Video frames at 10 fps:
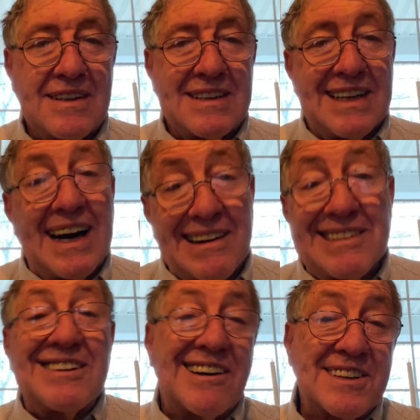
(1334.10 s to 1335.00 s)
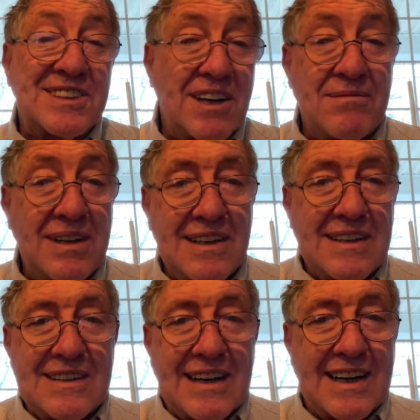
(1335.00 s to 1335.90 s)
Now, there are some
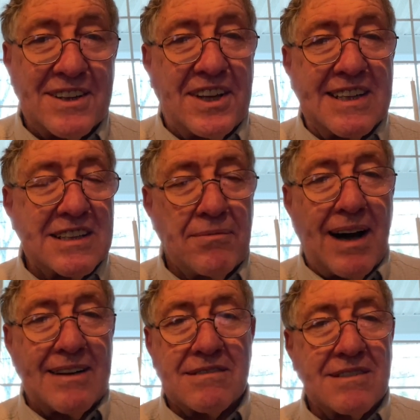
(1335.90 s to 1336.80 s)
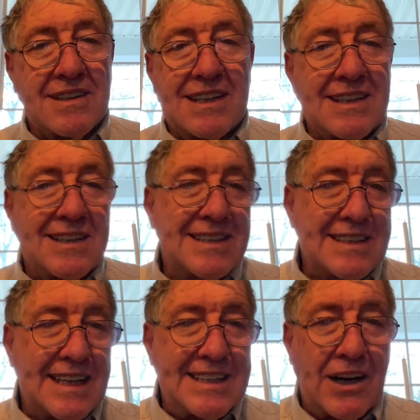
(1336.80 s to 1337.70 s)
uh, things about, uh,
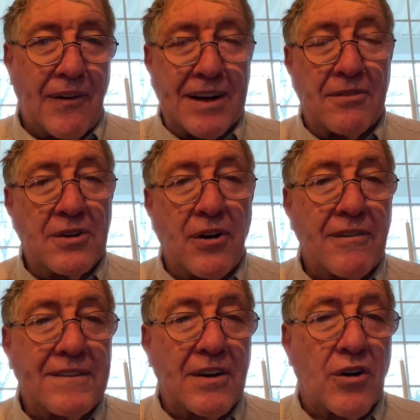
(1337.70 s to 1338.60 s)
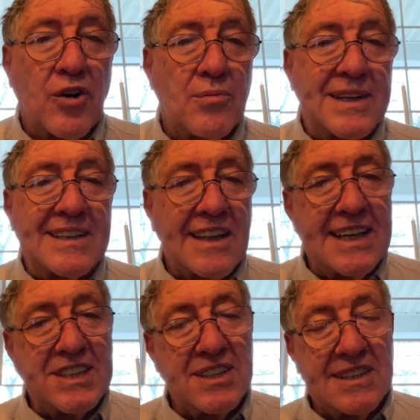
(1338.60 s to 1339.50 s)
you know, I don't know if they're urban
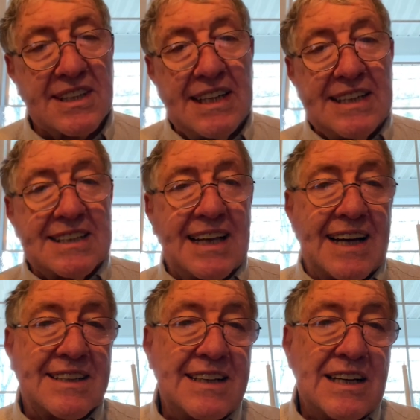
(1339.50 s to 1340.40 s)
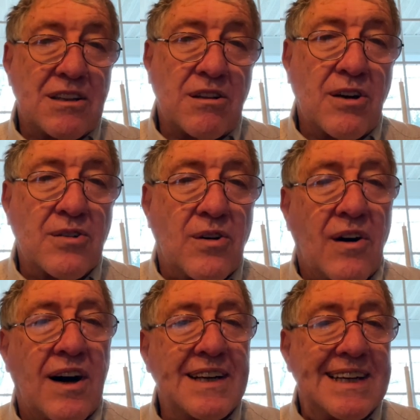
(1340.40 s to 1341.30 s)
legends that local
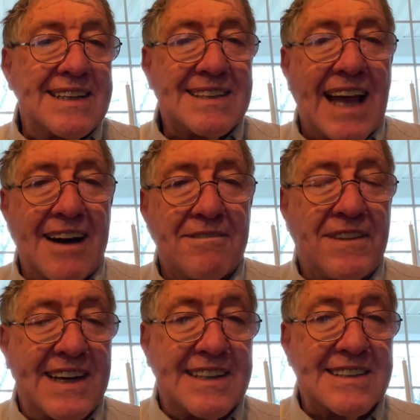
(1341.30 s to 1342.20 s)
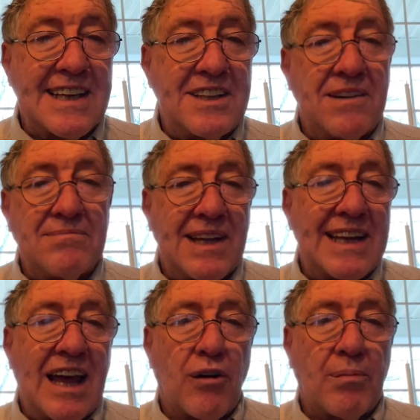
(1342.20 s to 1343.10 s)
honeys have things in them that
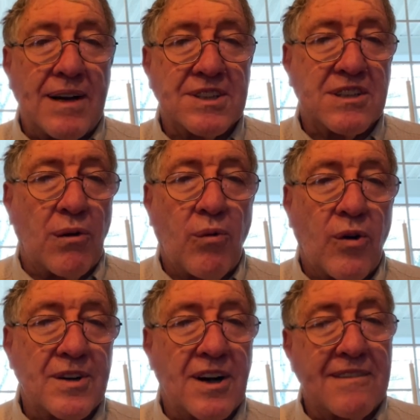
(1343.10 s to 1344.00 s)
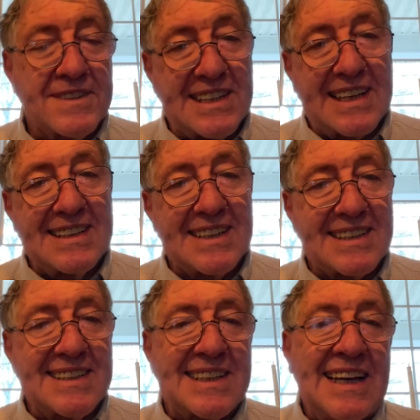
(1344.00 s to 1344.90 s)
help us to ward off
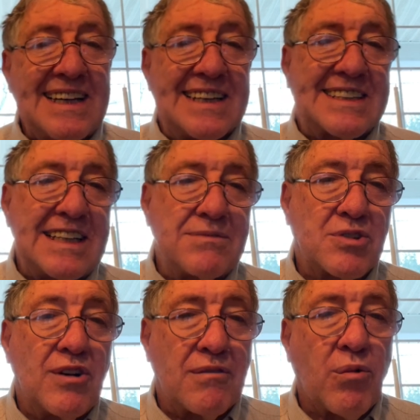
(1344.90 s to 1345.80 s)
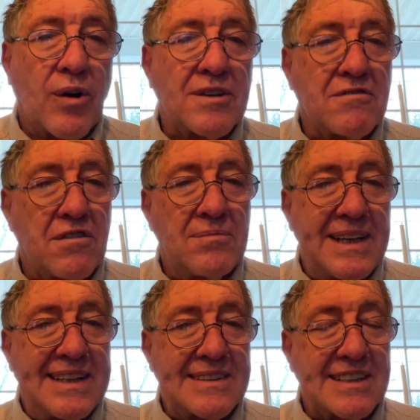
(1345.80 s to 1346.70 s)
sicknesses. It seems to have worked for
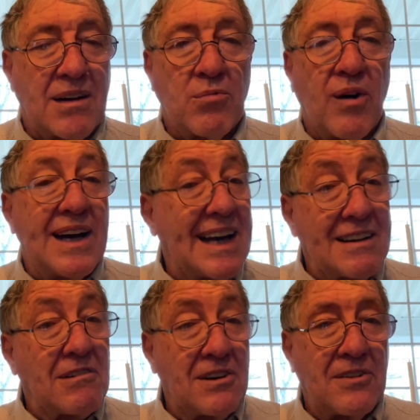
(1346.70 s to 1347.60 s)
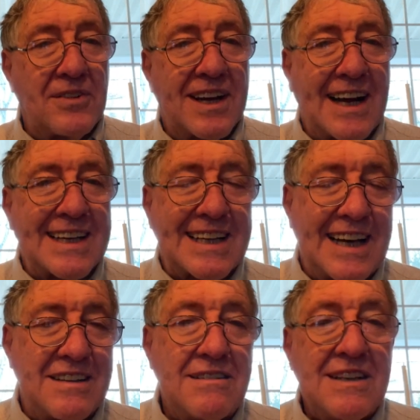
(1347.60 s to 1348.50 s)
me in some way. I don't know that I
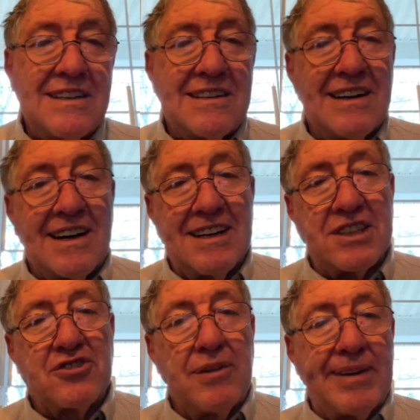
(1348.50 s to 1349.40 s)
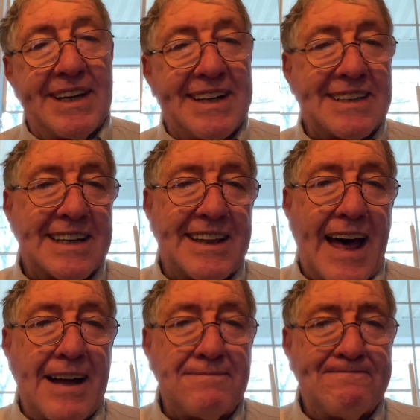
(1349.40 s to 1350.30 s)
can uh, attribute it to
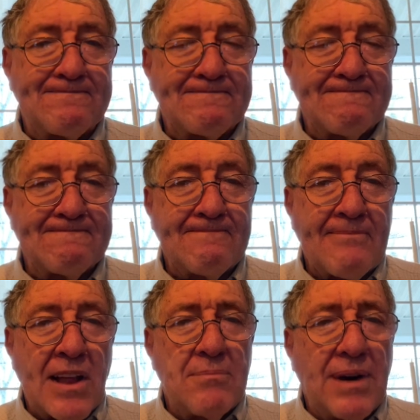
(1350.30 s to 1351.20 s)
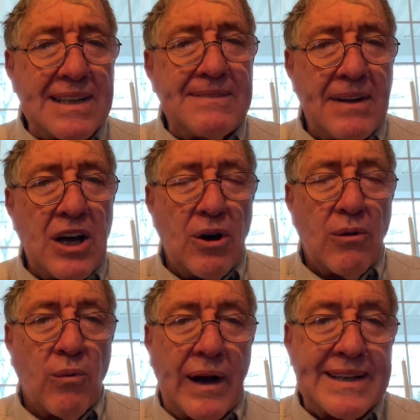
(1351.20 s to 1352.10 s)
that. But
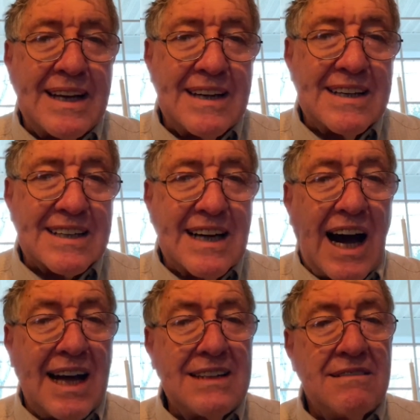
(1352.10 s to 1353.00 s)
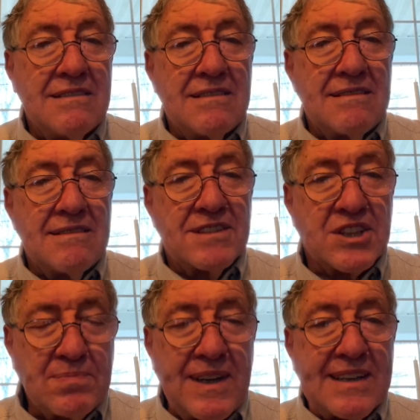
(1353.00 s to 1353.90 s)
when God
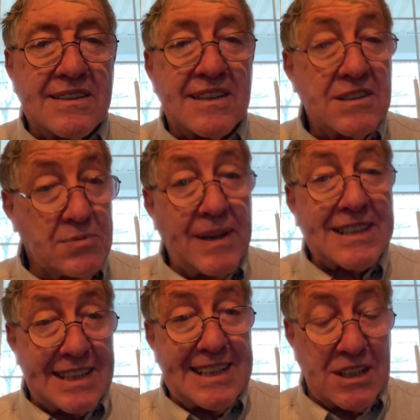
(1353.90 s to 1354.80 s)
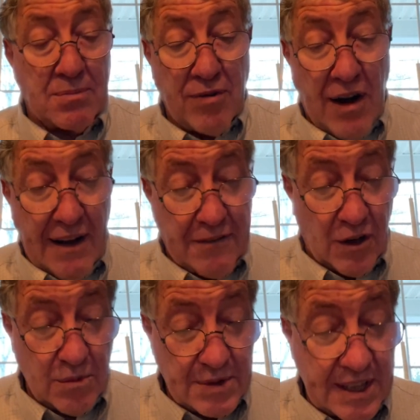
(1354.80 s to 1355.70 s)
speaks, especially in the
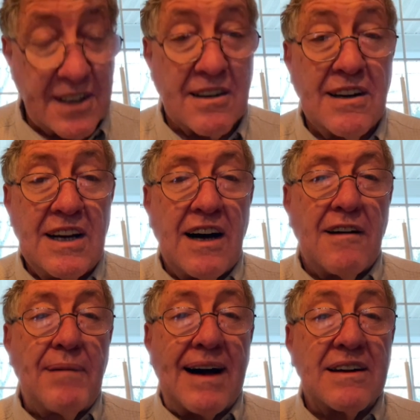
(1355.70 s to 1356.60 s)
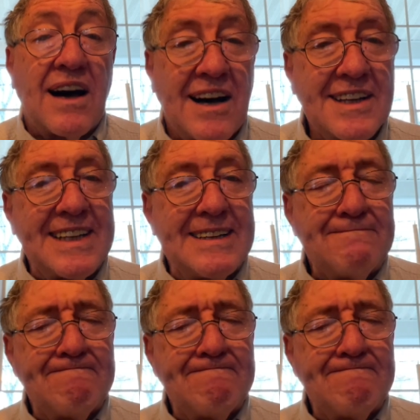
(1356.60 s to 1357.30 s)
Proverbs here about honey,